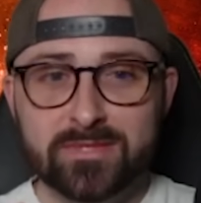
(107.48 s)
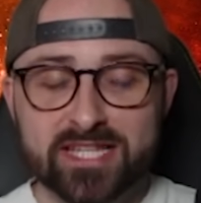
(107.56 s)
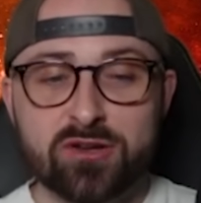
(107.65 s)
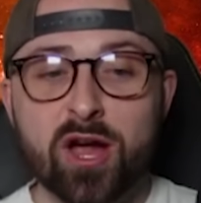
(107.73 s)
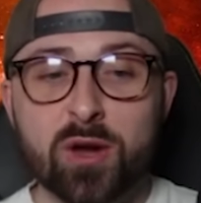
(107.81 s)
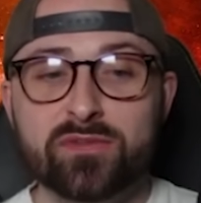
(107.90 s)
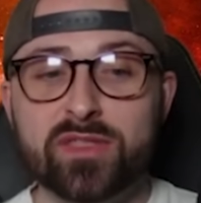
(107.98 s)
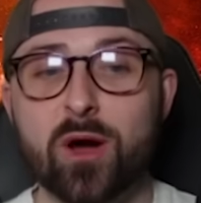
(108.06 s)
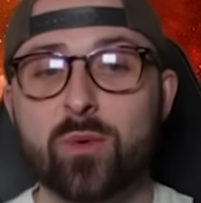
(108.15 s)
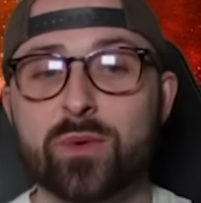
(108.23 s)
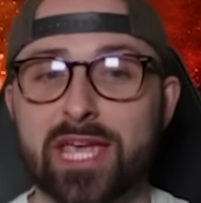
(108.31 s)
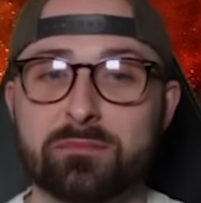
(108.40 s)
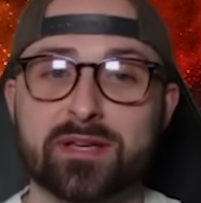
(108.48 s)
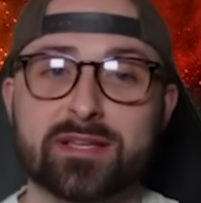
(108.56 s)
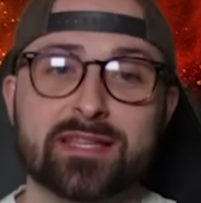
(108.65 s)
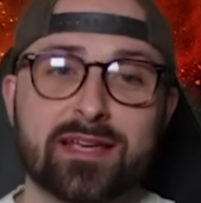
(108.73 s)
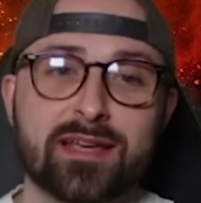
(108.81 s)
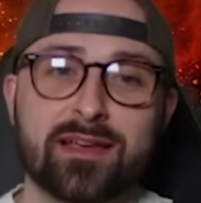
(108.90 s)
Starting with the
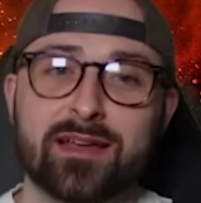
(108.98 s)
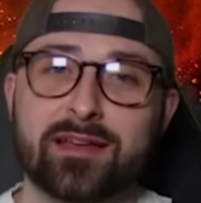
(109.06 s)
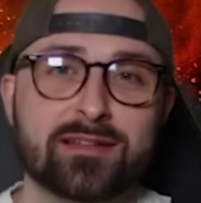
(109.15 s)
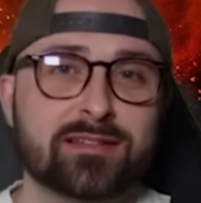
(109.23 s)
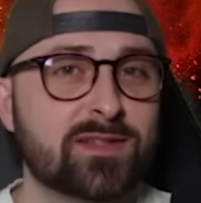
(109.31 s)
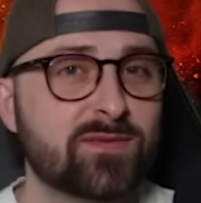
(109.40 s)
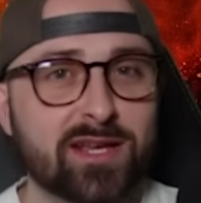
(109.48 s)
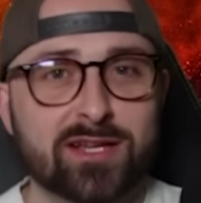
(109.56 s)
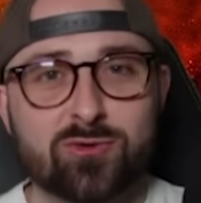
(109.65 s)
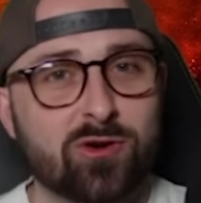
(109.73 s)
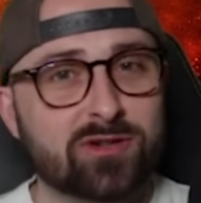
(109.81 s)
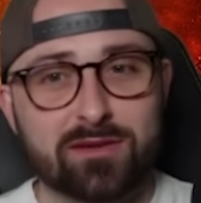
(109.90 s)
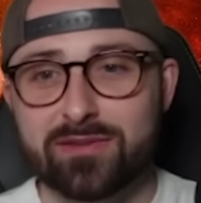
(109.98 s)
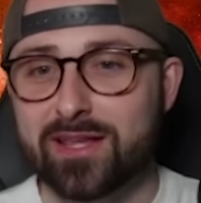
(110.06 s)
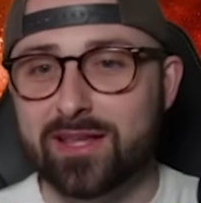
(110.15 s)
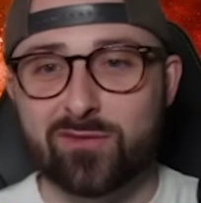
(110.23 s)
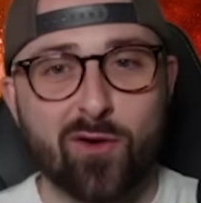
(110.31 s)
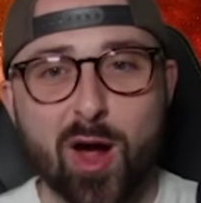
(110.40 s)
goalkeepers. Just fingers crossed
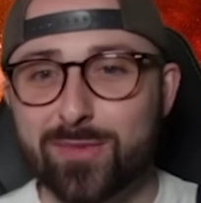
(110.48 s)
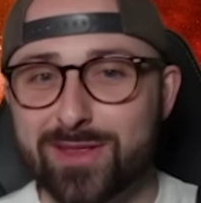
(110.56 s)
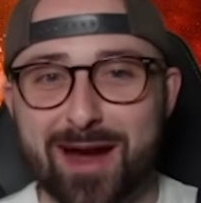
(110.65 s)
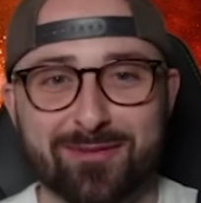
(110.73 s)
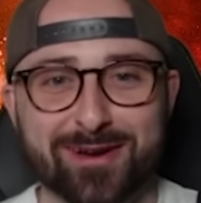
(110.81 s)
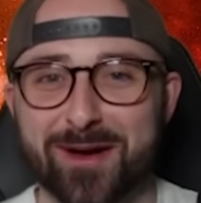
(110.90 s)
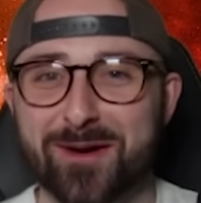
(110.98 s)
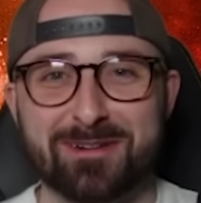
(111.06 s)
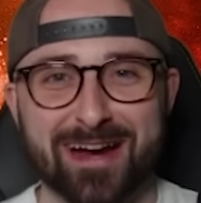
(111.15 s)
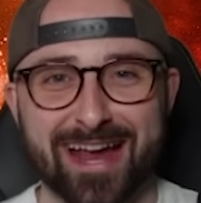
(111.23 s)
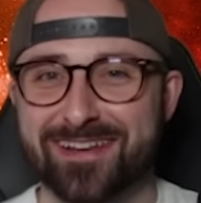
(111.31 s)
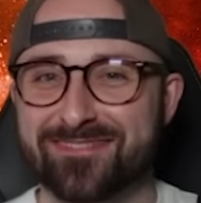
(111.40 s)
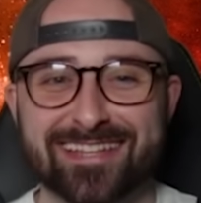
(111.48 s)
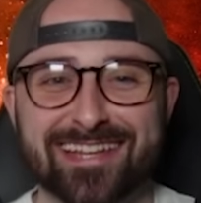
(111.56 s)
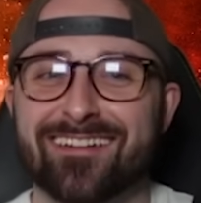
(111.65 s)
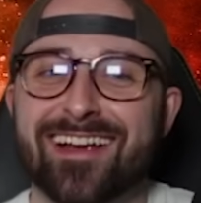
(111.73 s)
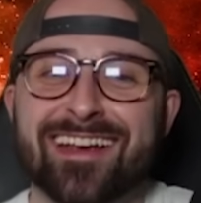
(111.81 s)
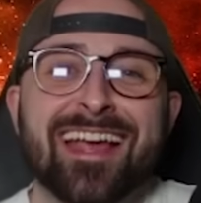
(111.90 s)
everything's fine with Areola ahead of the
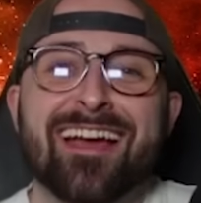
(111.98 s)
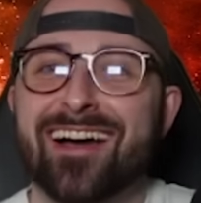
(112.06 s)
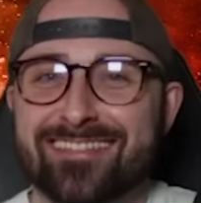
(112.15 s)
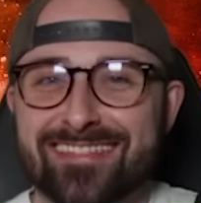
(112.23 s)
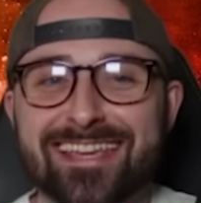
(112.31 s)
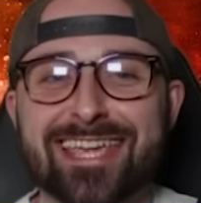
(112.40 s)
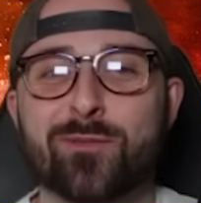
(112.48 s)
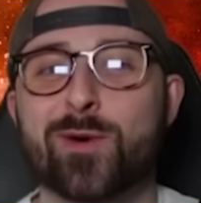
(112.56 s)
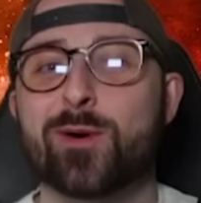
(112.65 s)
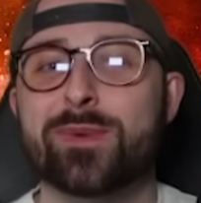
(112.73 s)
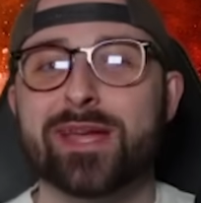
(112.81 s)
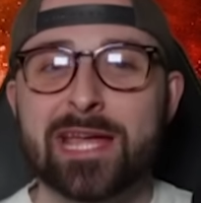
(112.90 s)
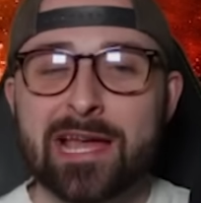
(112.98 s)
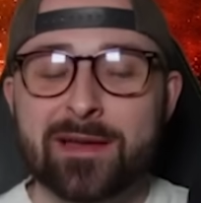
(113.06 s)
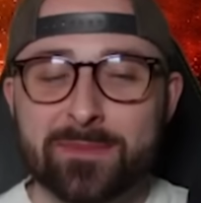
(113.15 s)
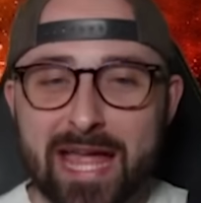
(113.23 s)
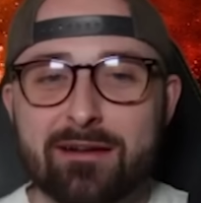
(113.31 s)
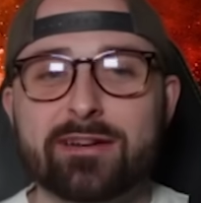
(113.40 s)
deadline. I think it will be.
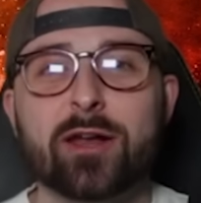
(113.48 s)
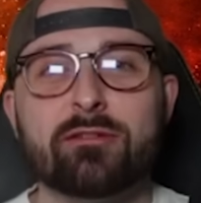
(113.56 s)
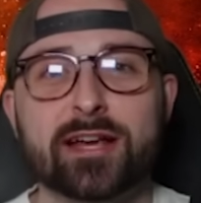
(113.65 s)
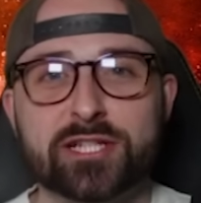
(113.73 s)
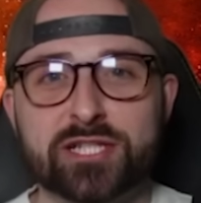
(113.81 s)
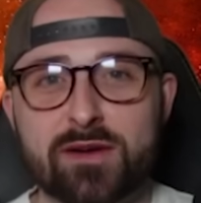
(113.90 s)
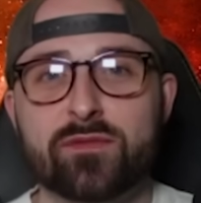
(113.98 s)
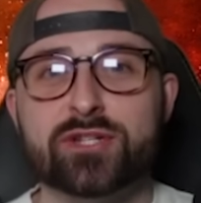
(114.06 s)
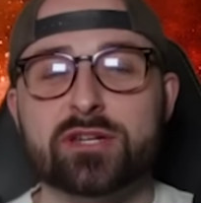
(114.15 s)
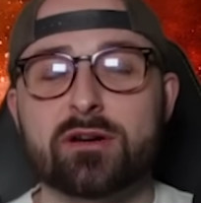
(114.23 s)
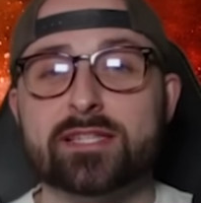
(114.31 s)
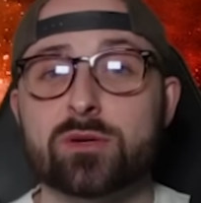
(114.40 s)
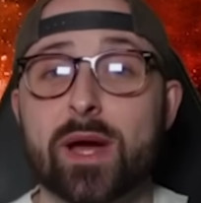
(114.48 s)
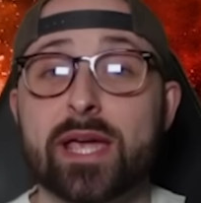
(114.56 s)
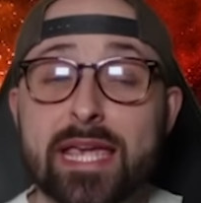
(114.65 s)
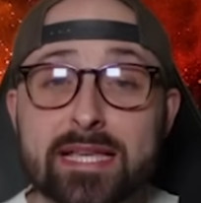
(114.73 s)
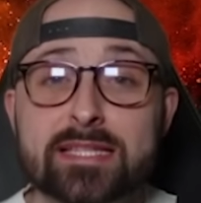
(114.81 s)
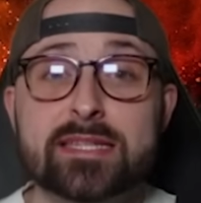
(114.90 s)
Areola against Sheffield United
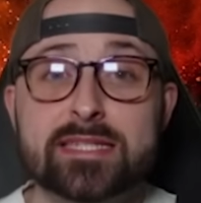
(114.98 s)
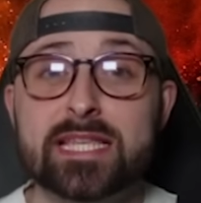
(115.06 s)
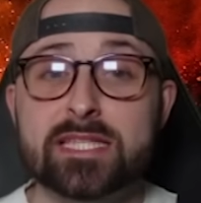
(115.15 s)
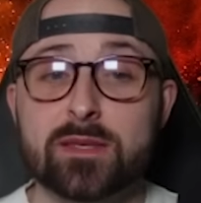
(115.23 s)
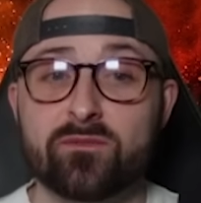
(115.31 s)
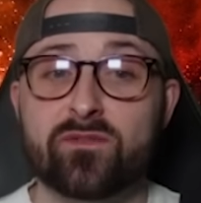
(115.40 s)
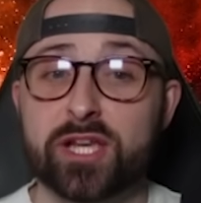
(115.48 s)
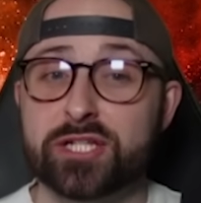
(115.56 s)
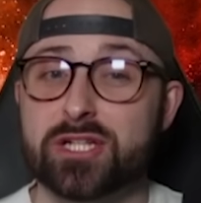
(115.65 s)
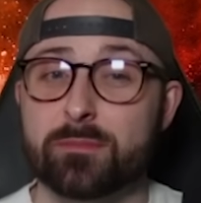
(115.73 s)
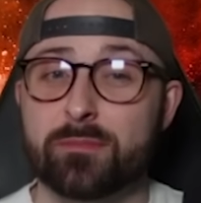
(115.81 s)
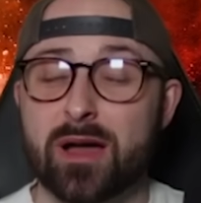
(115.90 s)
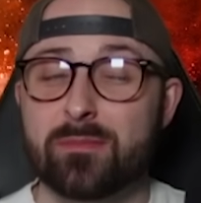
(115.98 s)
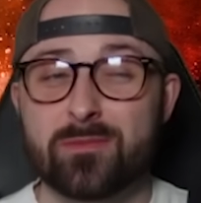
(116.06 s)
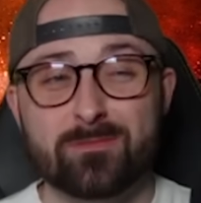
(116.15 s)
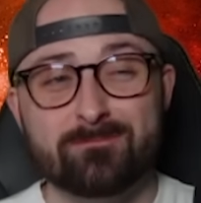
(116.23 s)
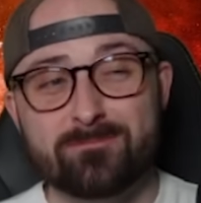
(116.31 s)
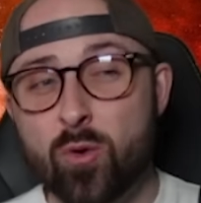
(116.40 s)
away is a decent fixture, but I'm
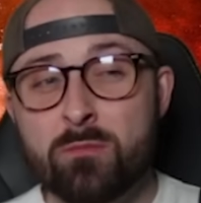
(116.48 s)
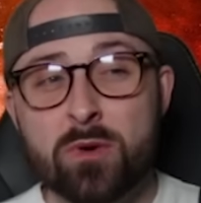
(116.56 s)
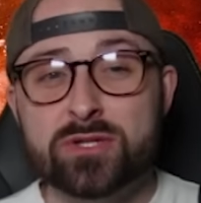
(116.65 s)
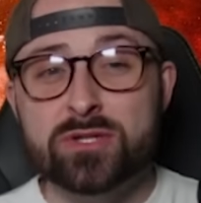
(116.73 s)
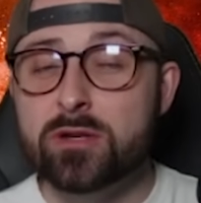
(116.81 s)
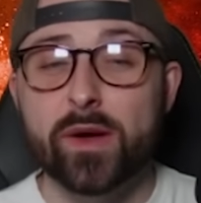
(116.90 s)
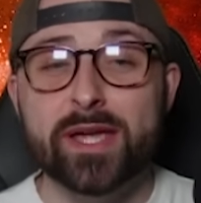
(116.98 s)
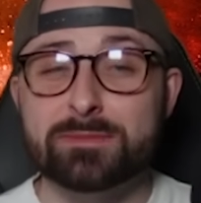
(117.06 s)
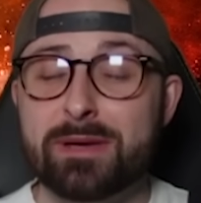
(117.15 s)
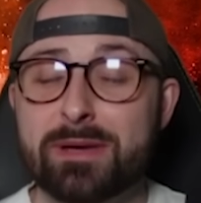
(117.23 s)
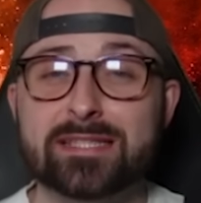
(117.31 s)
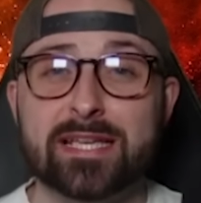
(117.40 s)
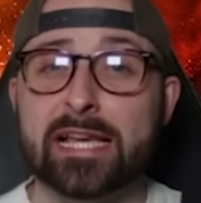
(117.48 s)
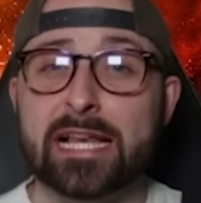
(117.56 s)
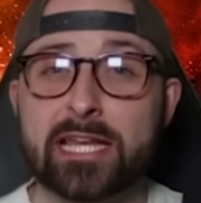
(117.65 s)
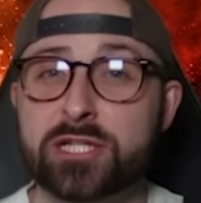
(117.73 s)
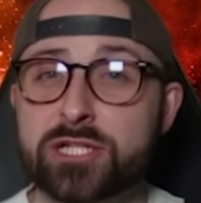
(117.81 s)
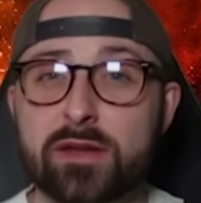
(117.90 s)
almost not expecting a
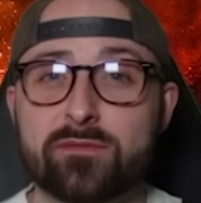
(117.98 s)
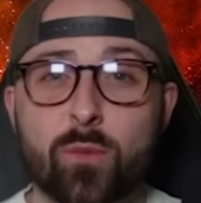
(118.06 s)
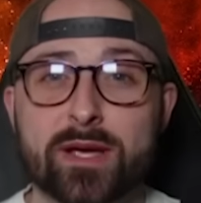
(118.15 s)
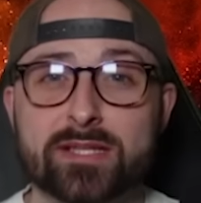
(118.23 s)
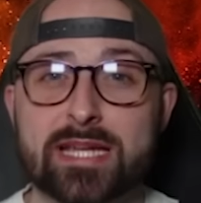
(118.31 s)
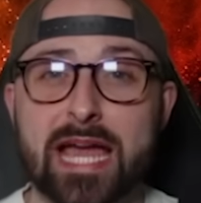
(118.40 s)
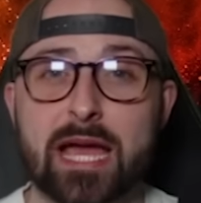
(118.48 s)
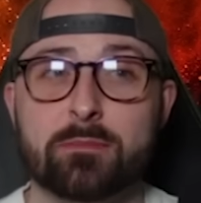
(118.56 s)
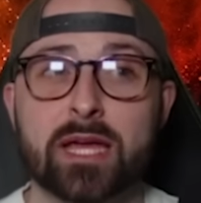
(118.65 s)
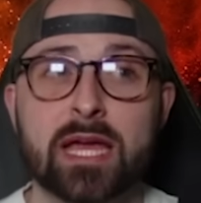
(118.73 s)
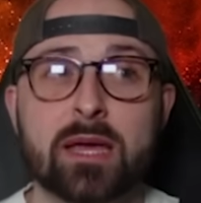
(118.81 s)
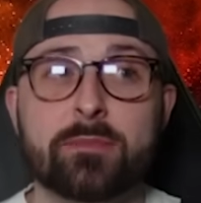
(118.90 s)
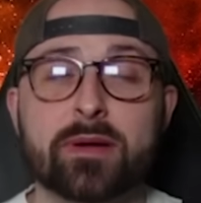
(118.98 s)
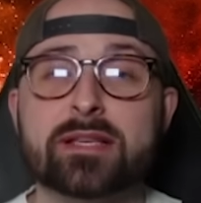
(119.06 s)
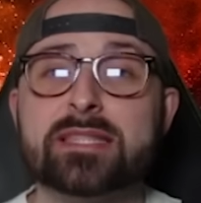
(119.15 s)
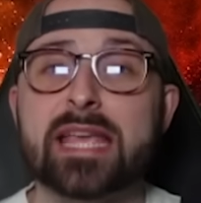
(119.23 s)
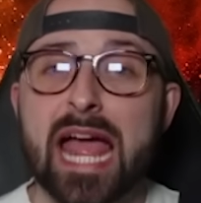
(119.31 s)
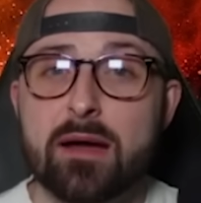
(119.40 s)
clean sheet for West Ham
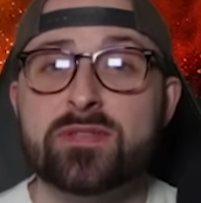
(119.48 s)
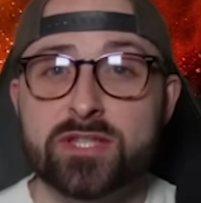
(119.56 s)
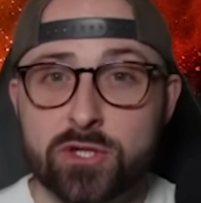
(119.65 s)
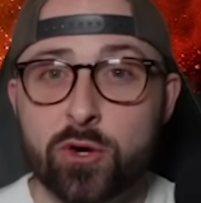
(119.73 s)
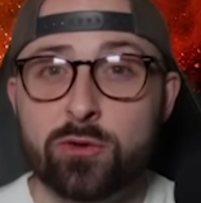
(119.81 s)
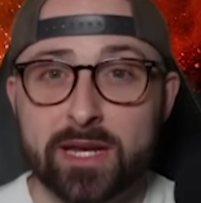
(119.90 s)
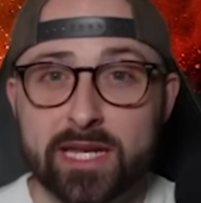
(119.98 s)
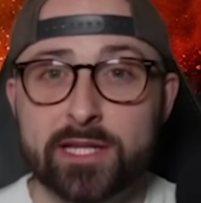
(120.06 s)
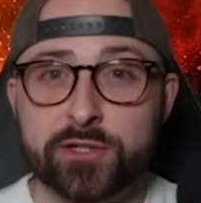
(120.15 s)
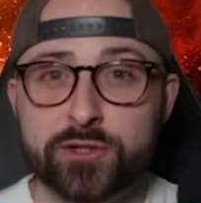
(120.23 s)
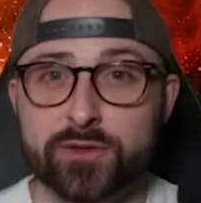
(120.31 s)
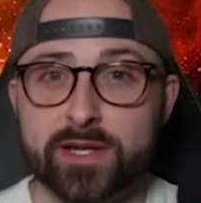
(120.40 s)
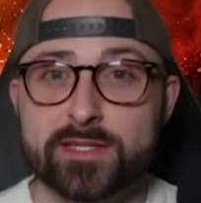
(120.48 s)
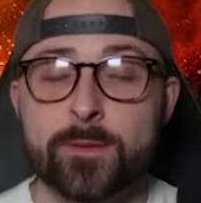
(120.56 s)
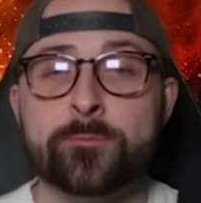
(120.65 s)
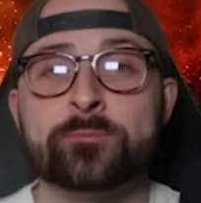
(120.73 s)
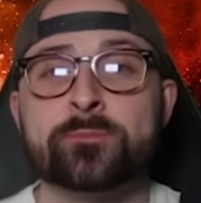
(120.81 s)
because they have so many injuries.